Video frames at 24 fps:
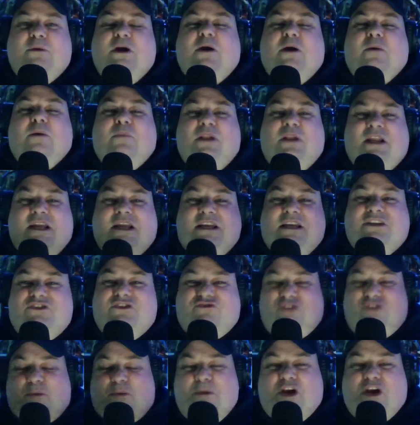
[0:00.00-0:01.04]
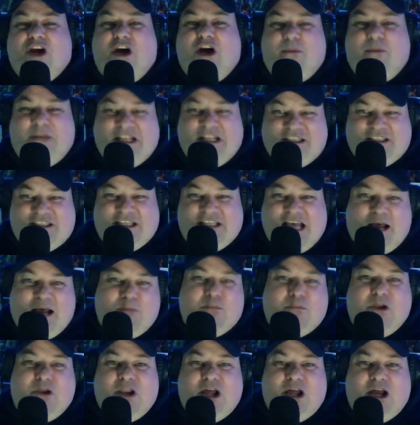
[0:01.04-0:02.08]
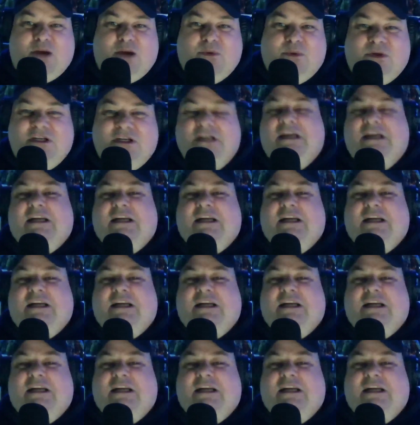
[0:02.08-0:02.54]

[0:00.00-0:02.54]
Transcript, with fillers: Please drop your comments down below.